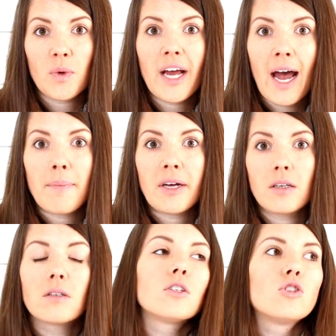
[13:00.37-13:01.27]
were to
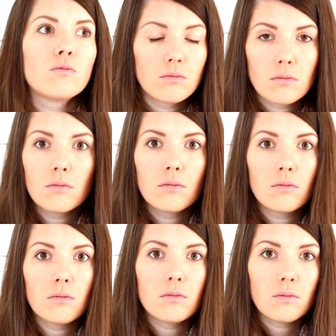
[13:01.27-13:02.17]
happen?
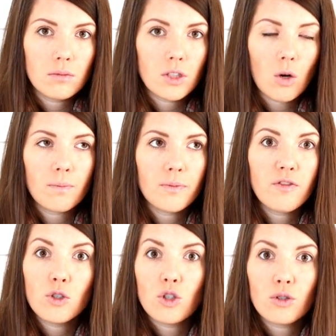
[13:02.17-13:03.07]
So
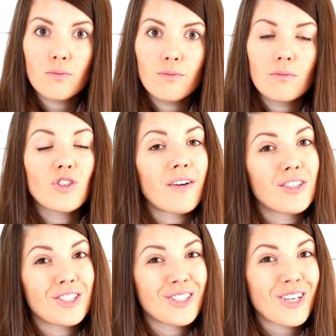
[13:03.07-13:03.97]
if you do,
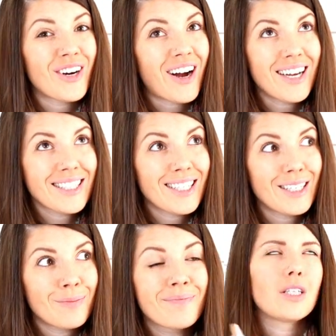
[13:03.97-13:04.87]
travel agents are
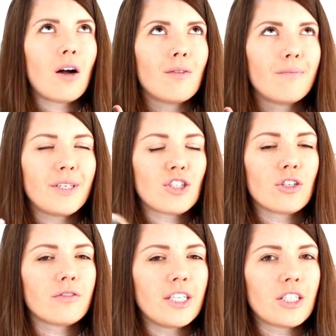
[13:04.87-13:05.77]
awesome. So be sure
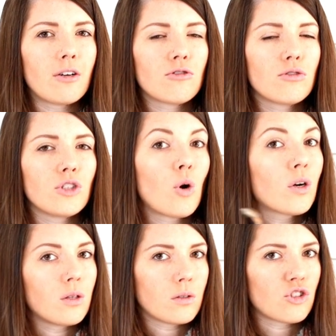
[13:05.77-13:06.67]
to reach out to
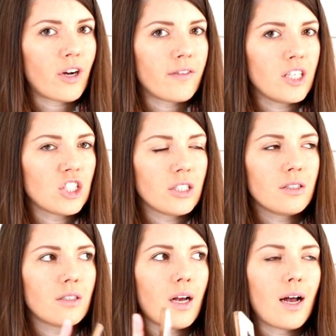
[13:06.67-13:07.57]
your local travel
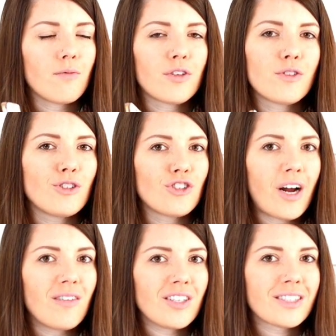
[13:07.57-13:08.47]
agent for future
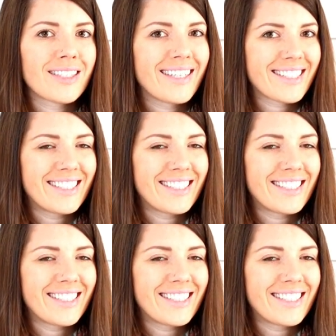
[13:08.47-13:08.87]
travels.